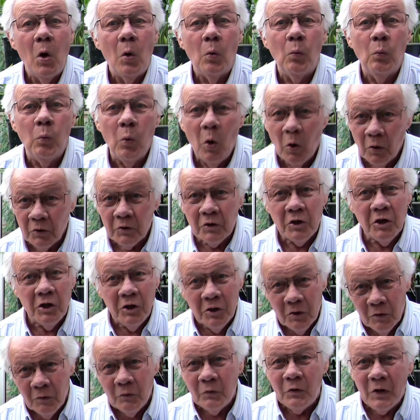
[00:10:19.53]
What do
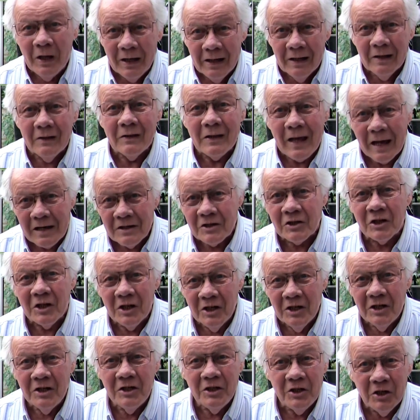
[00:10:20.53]
you think that's
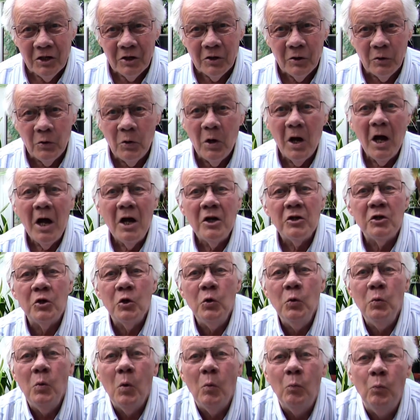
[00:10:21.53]
going to do
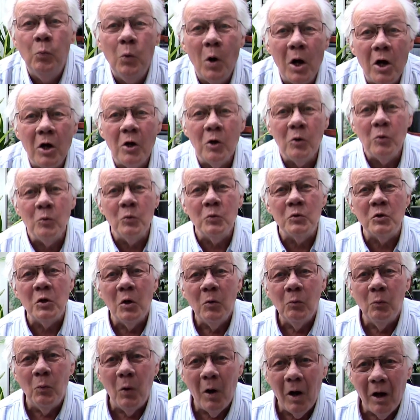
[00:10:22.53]
to
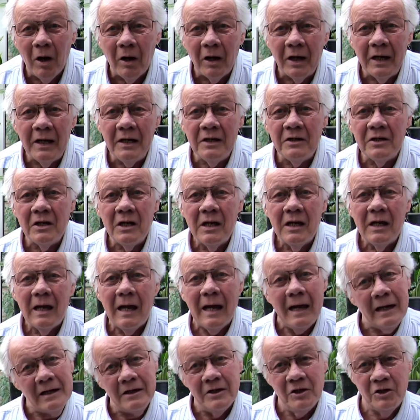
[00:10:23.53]
worldwide
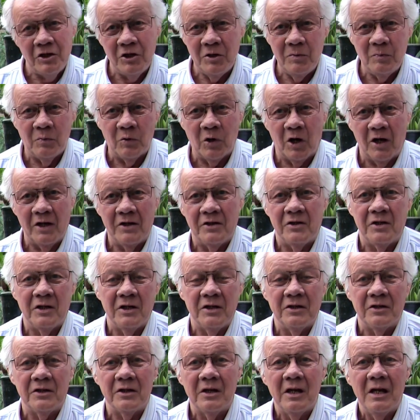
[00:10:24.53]
energy
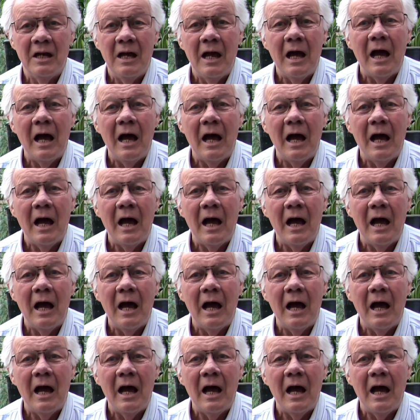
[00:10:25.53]
prices?